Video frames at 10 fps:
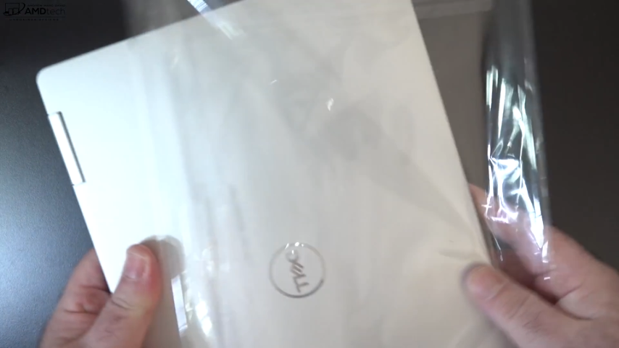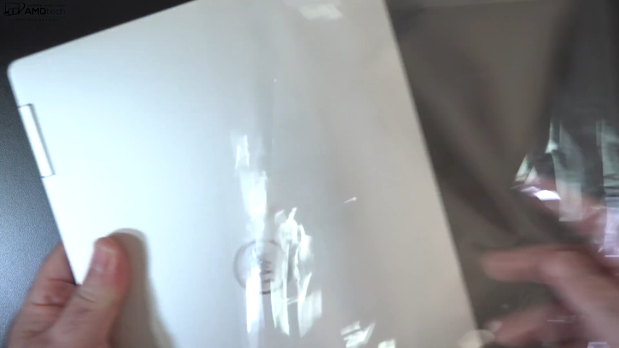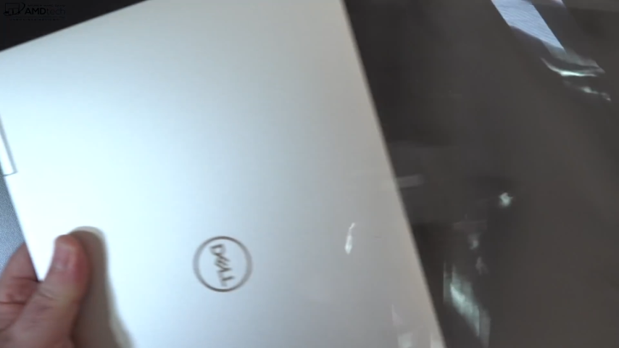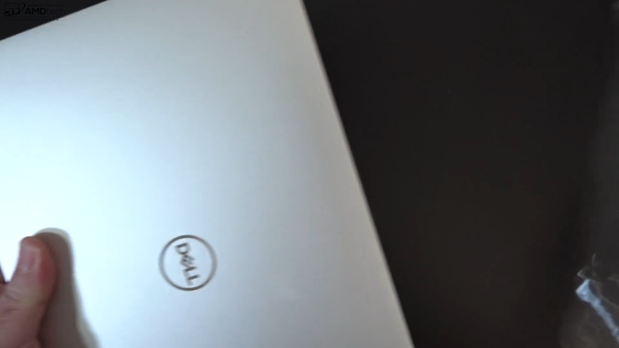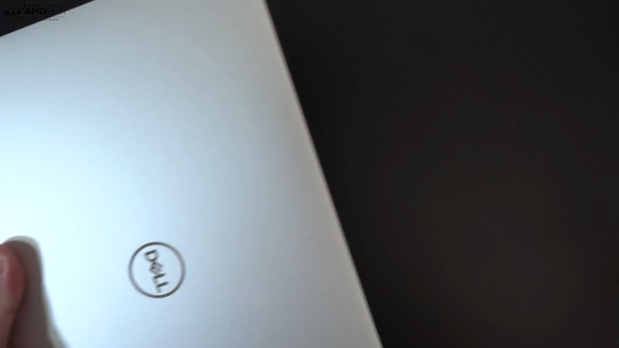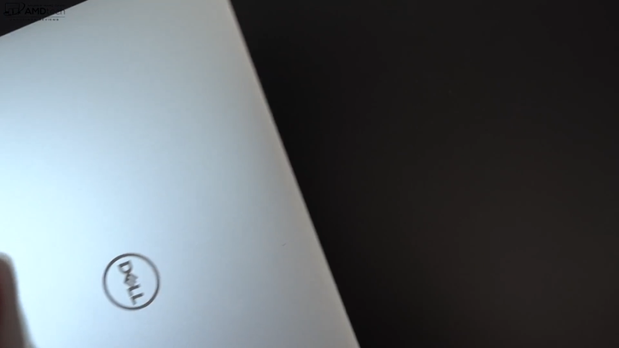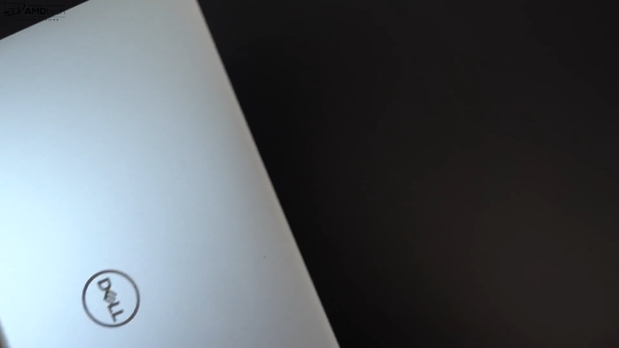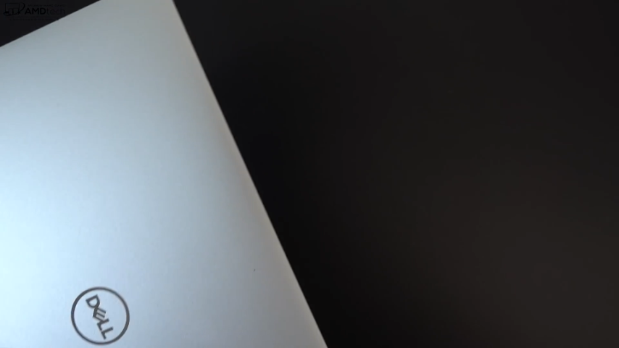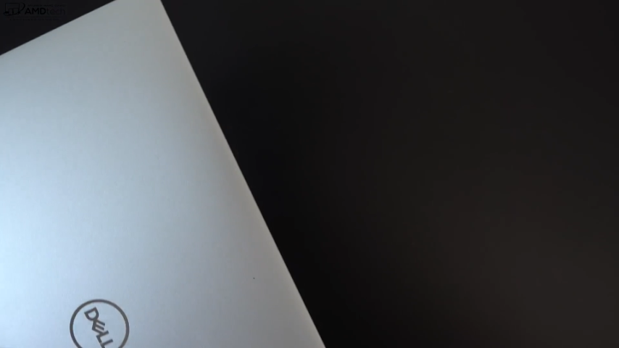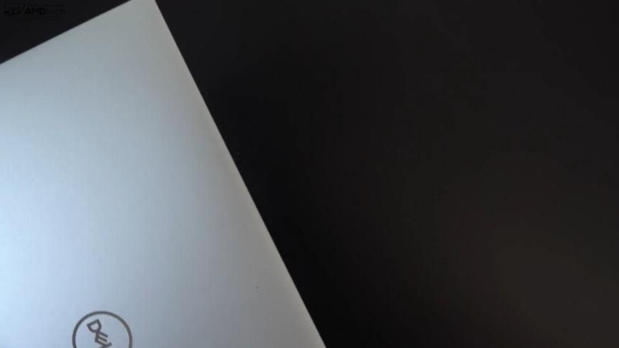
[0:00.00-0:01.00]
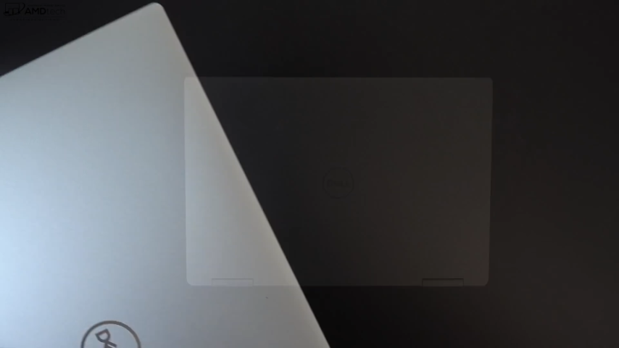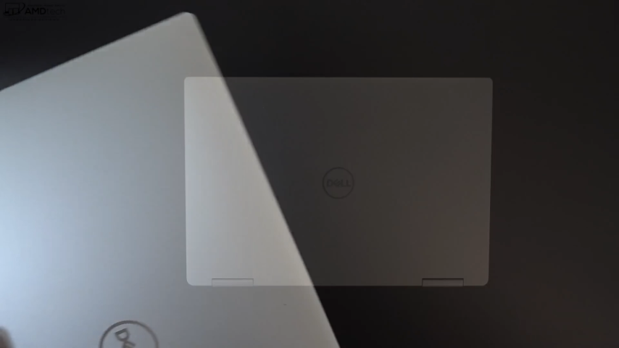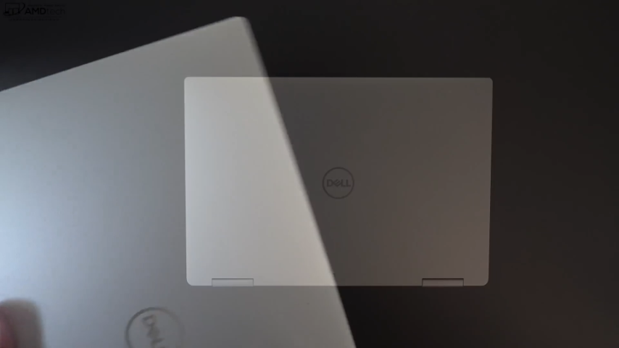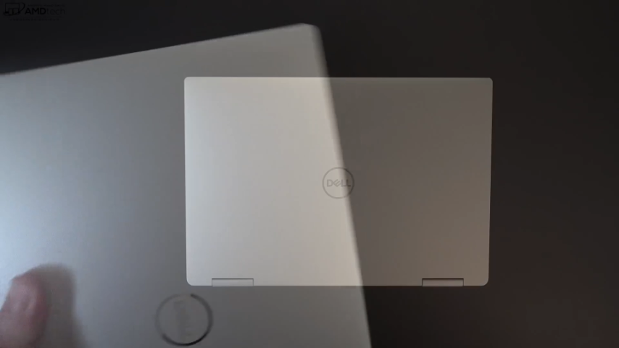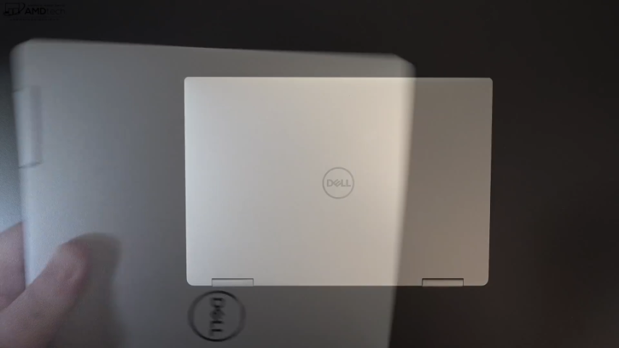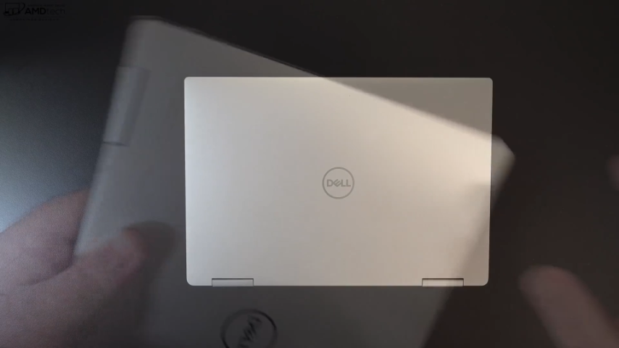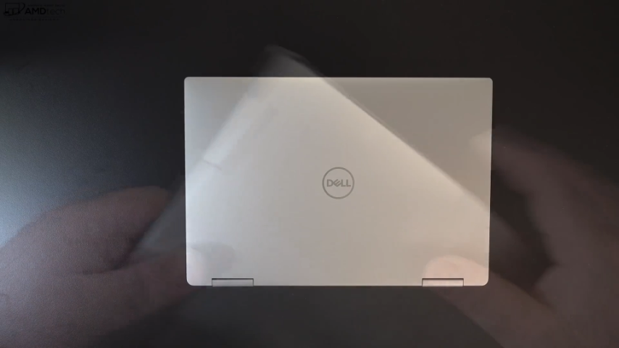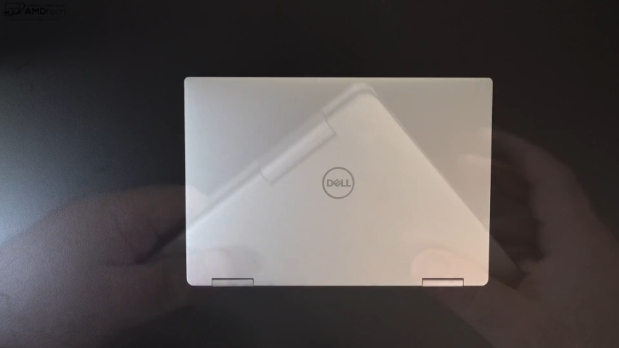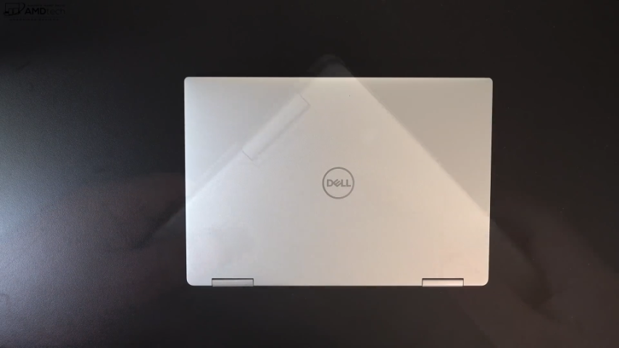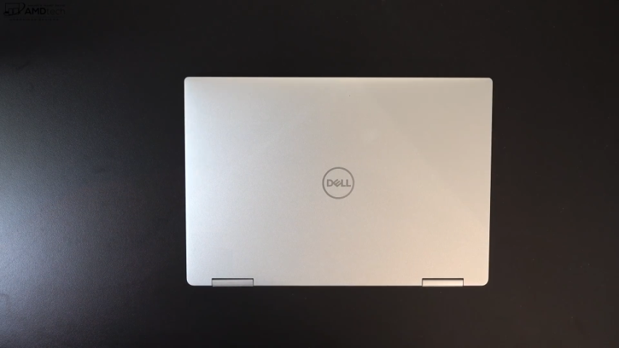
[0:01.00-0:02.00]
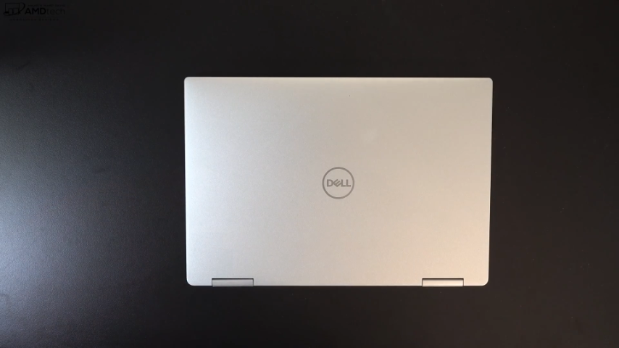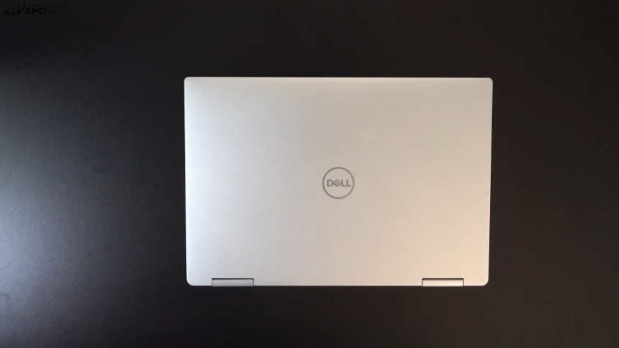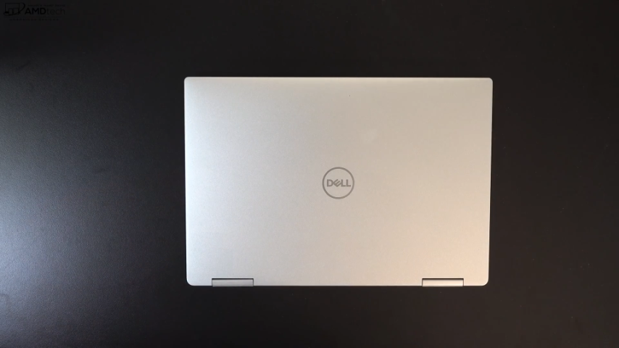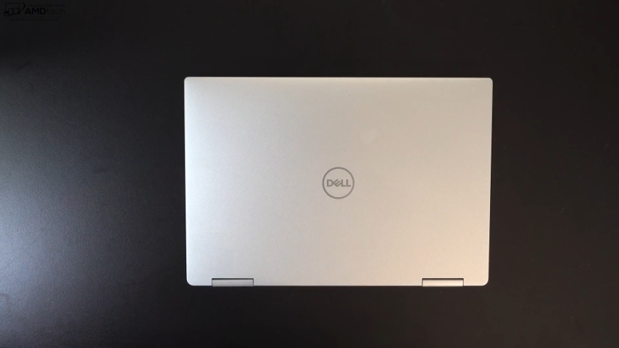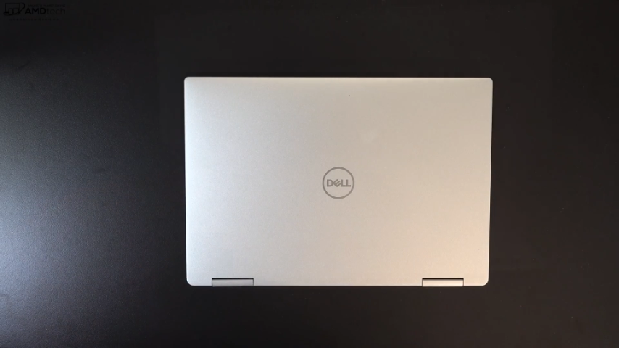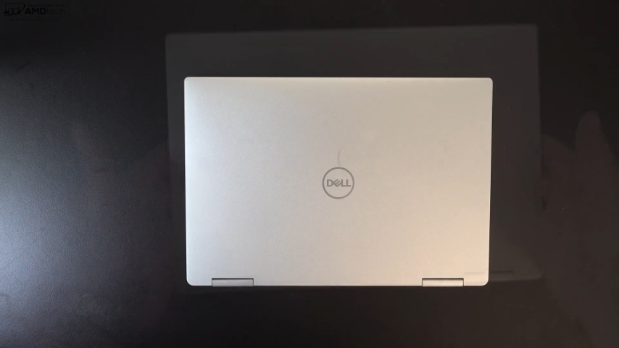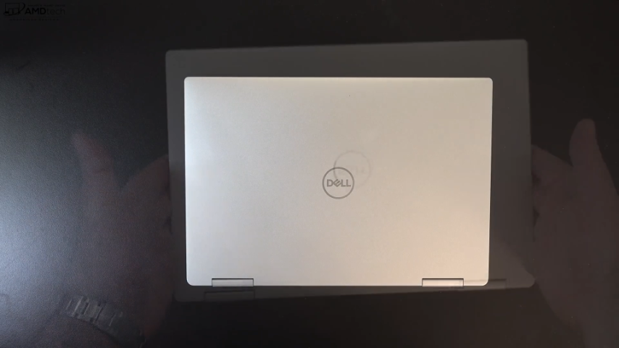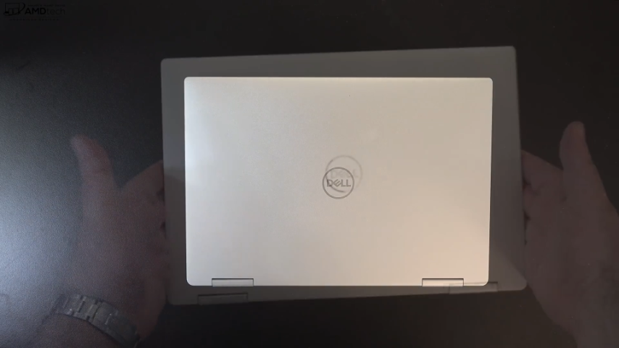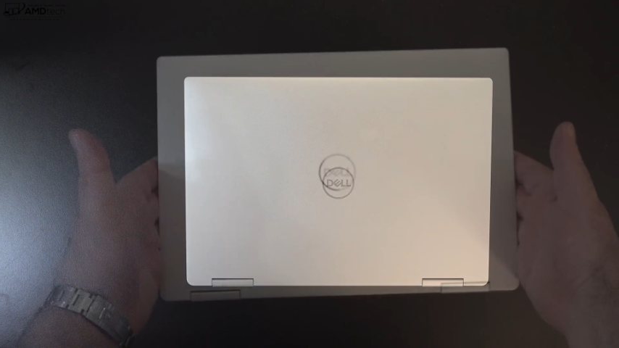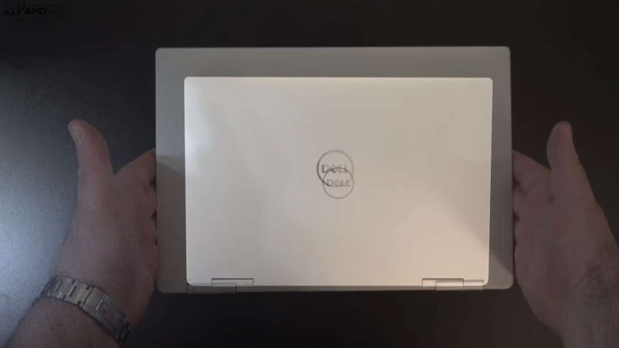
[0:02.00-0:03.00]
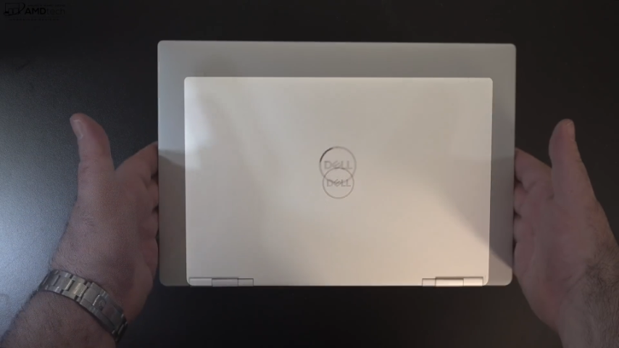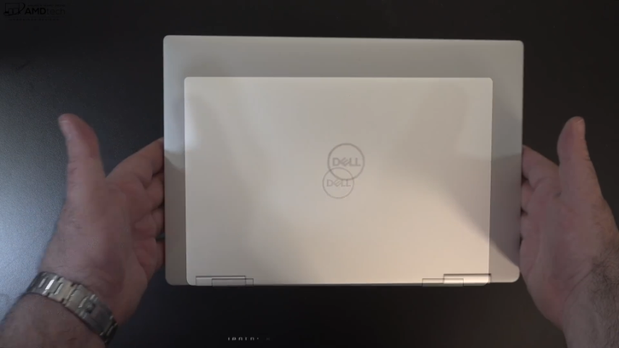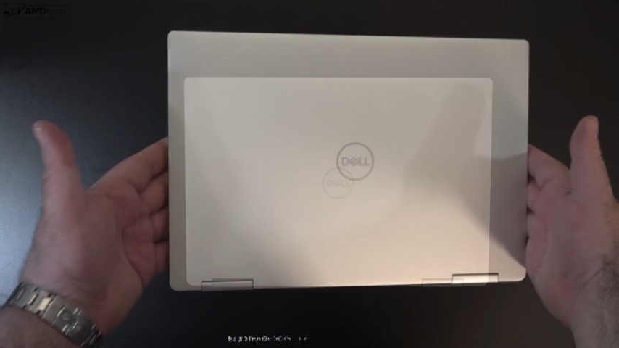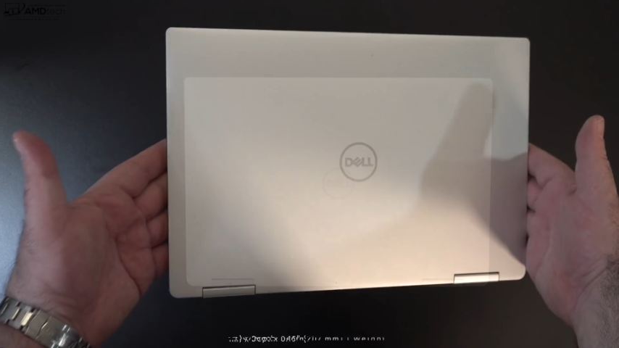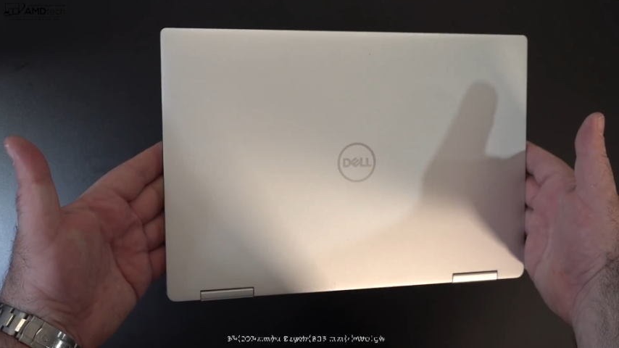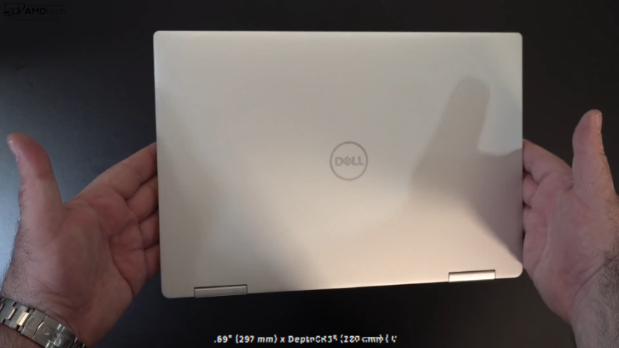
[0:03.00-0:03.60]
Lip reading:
[unreadable: no face in view]